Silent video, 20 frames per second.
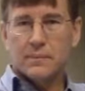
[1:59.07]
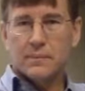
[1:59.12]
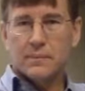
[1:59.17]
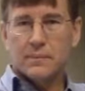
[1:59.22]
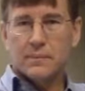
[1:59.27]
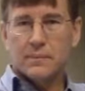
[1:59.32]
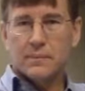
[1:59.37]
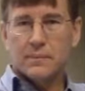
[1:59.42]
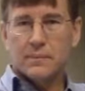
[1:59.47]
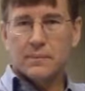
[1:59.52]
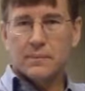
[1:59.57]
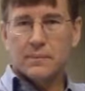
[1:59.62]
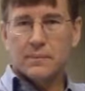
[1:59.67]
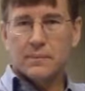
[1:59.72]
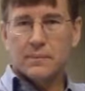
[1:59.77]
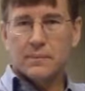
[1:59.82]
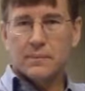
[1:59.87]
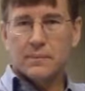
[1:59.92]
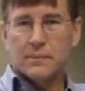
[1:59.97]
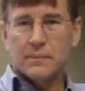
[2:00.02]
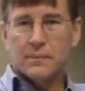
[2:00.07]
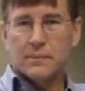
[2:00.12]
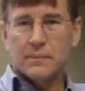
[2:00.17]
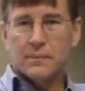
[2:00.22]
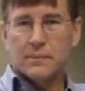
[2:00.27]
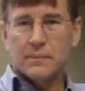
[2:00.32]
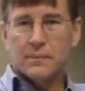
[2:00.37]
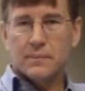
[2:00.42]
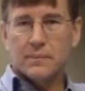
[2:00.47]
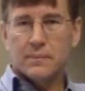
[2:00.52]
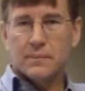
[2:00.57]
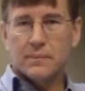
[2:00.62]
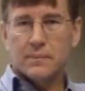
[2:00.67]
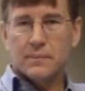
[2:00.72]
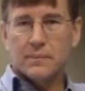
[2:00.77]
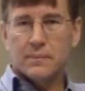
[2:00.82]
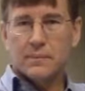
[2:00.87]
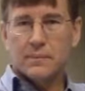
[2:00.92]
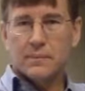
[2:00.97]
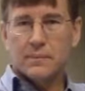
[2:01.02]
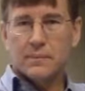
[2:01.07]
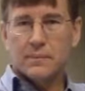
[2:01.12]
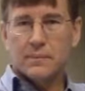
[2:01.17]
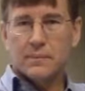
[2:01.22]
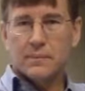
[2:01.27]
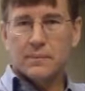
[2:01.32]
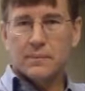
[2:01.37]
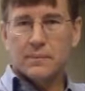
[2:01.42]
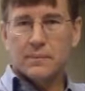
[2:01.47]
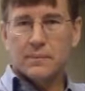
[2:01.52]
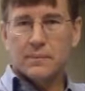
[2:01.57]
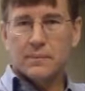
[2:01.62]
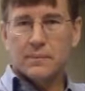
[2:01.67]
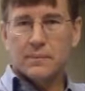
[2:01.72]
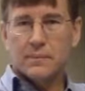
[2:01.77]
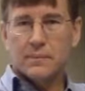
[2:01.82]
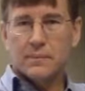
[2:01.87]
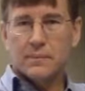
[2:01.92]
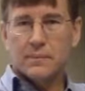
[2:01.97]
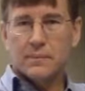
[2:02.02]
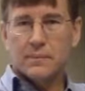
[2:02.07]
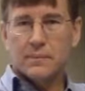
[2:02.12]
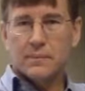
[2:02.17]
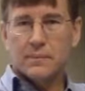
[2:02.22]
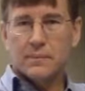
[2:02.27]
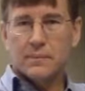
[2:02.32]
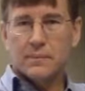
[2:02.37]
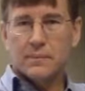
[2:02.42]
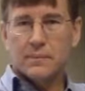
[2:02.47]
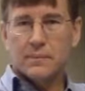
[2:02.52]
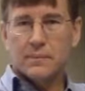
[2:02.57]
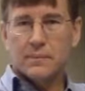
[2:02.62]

[no speech]